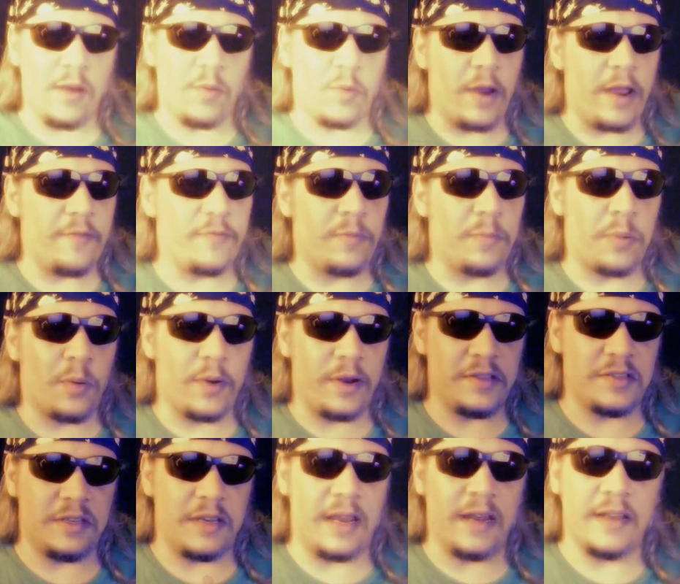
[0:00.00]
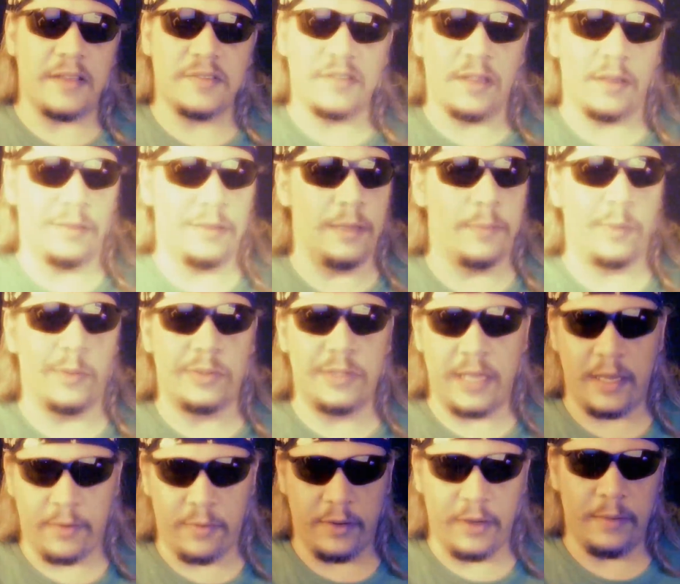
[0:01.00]
ran for president as the
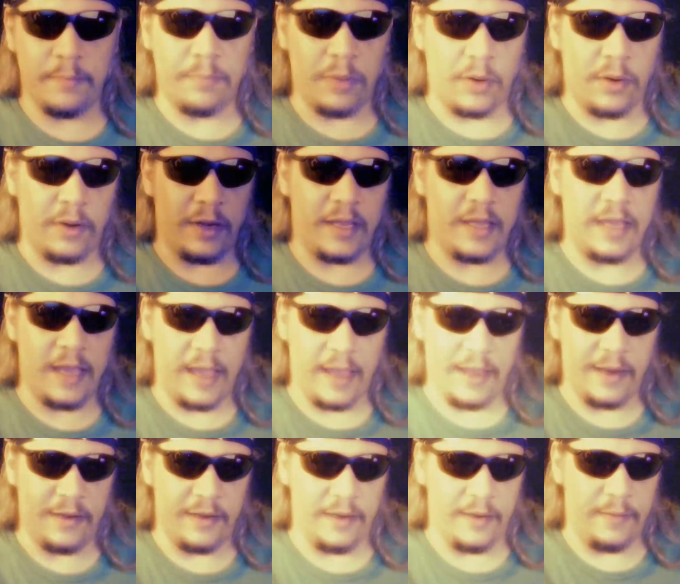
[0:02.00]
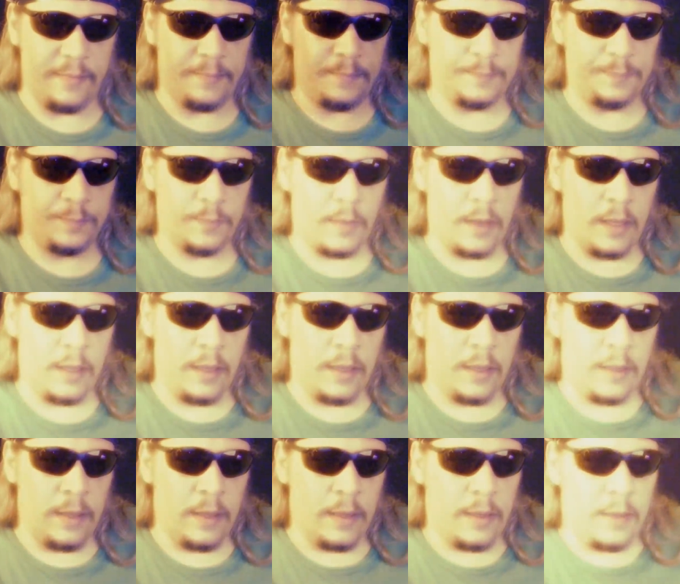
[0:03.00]
Libertarian Party candidate.
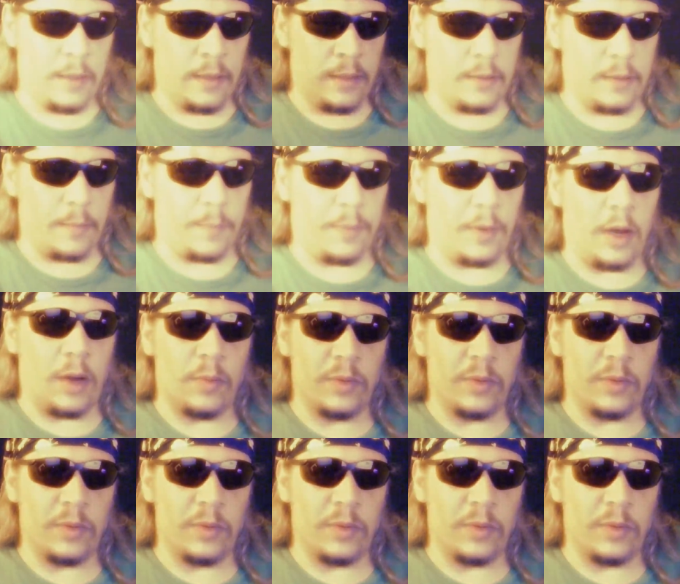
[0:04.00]
Now, Paul